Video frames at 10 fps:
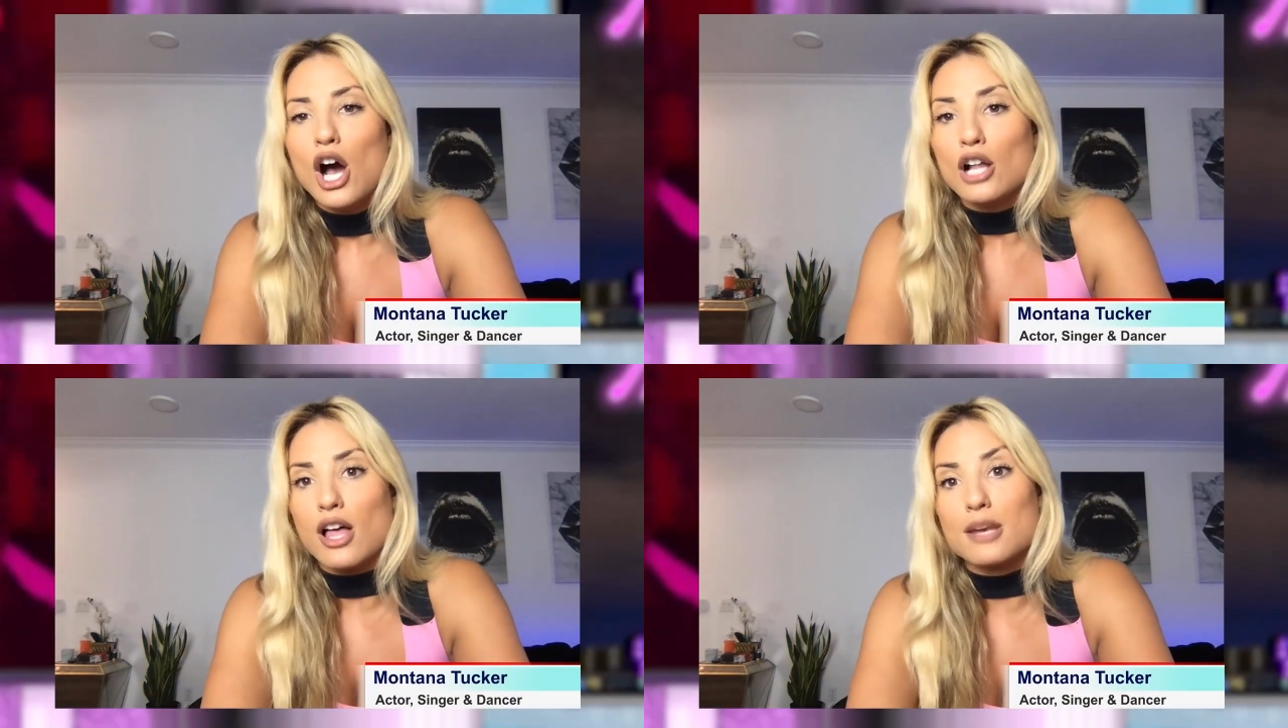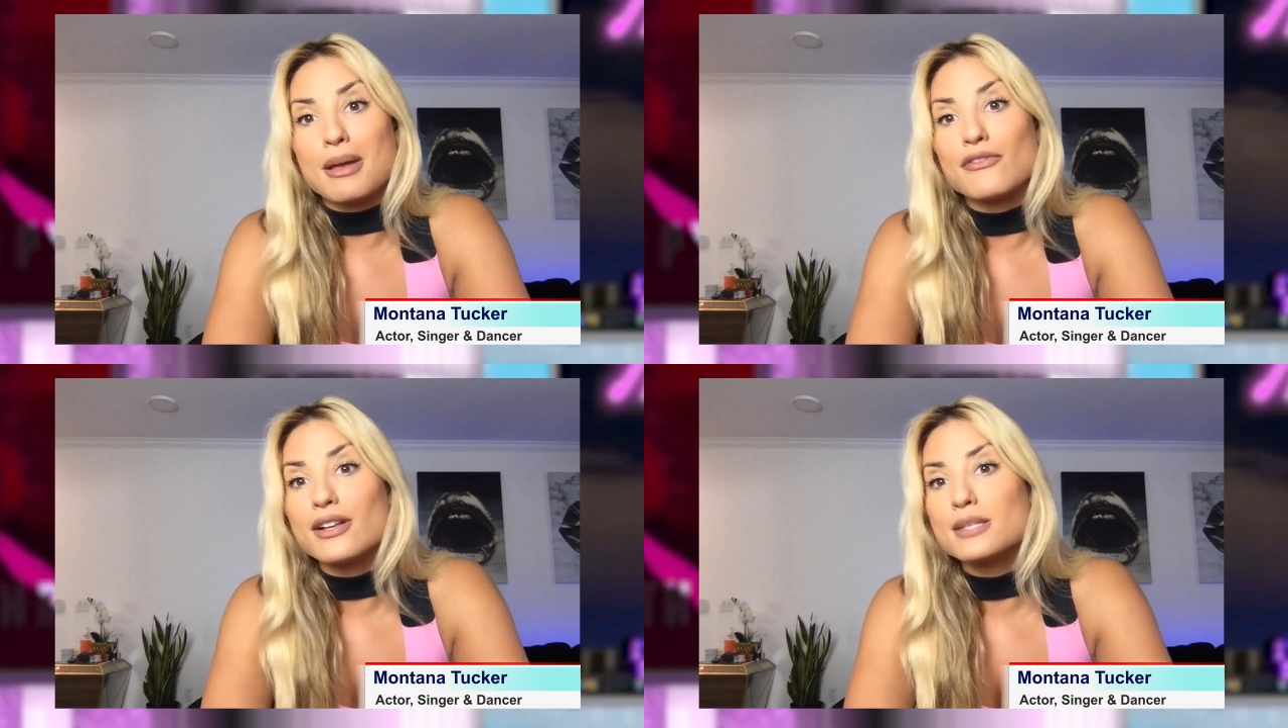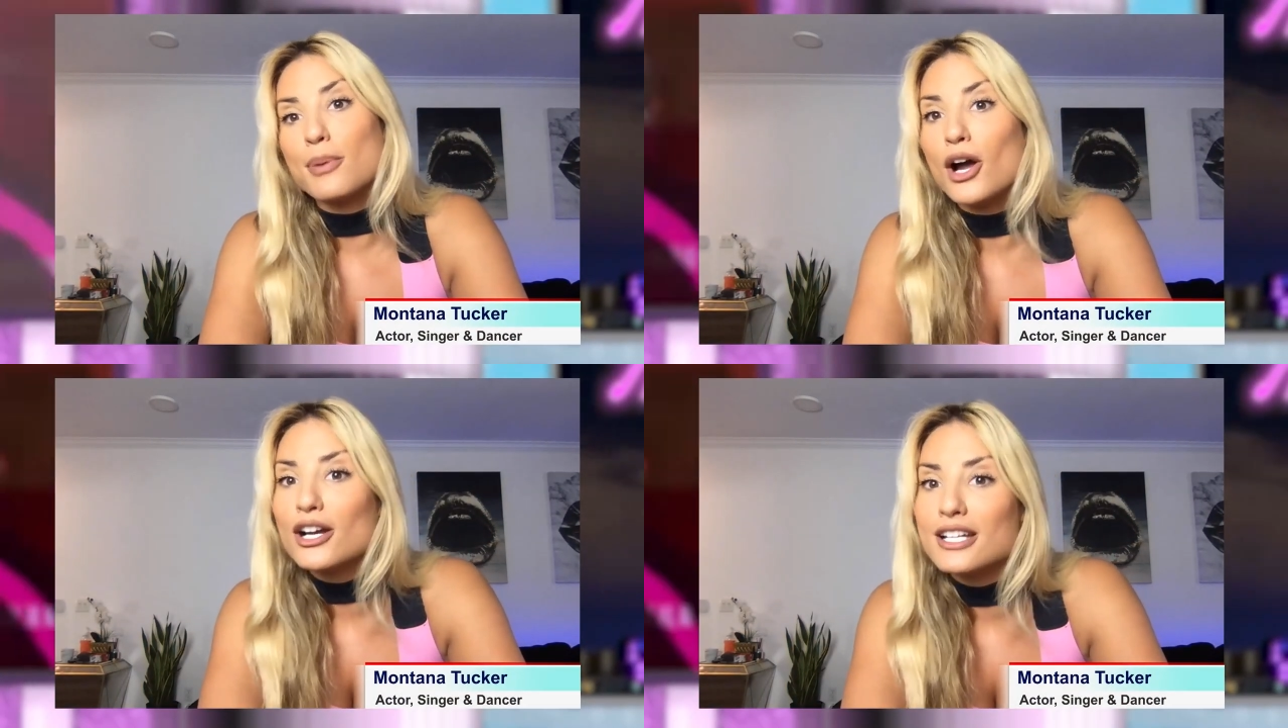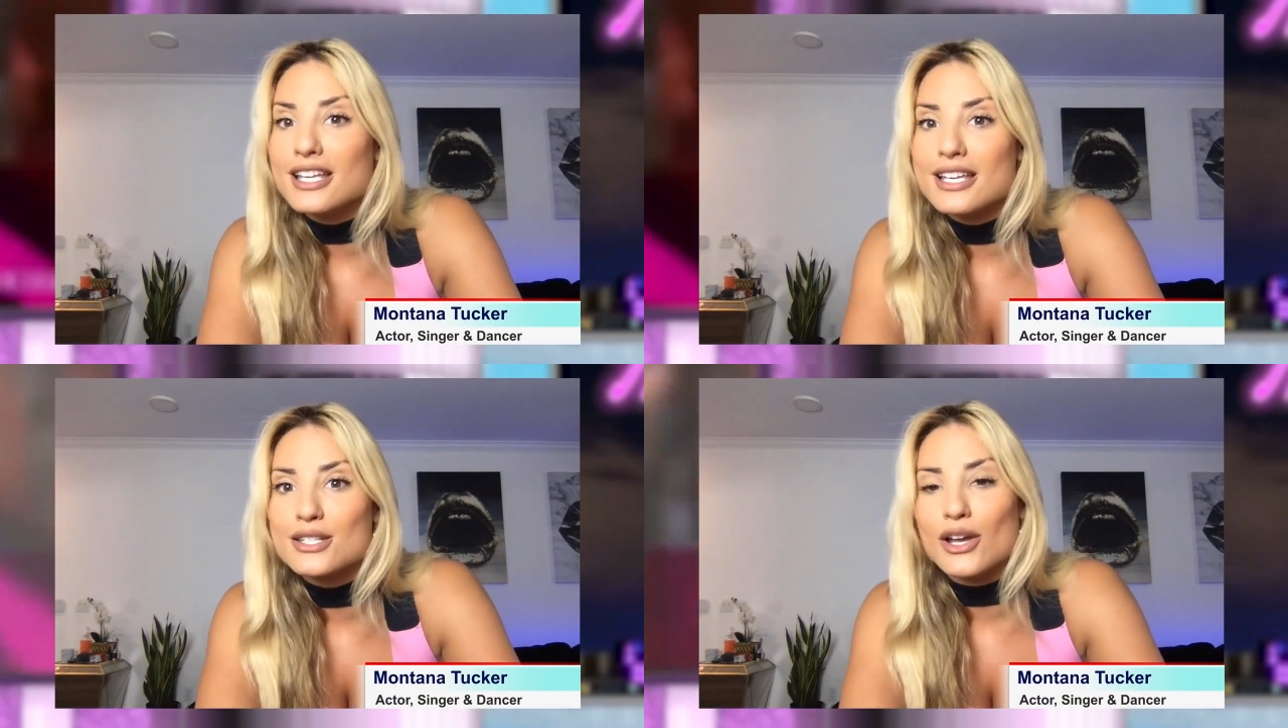a lot of my friends'
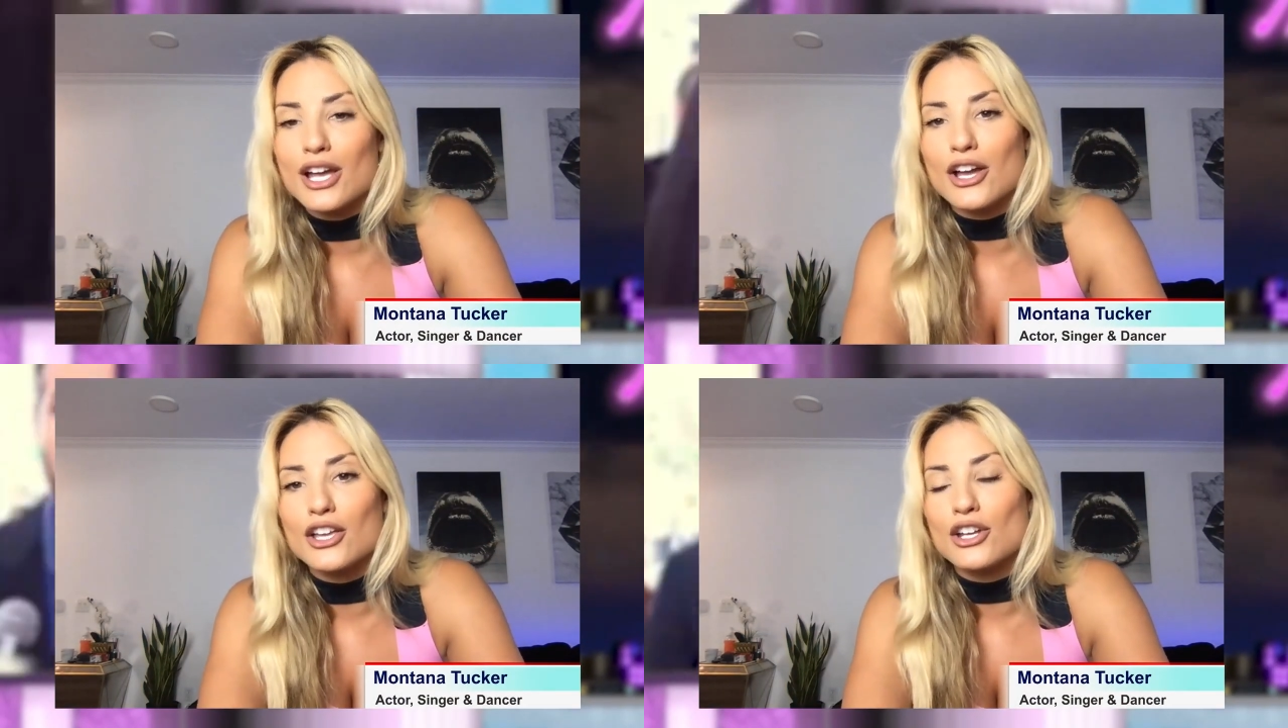parties, or I,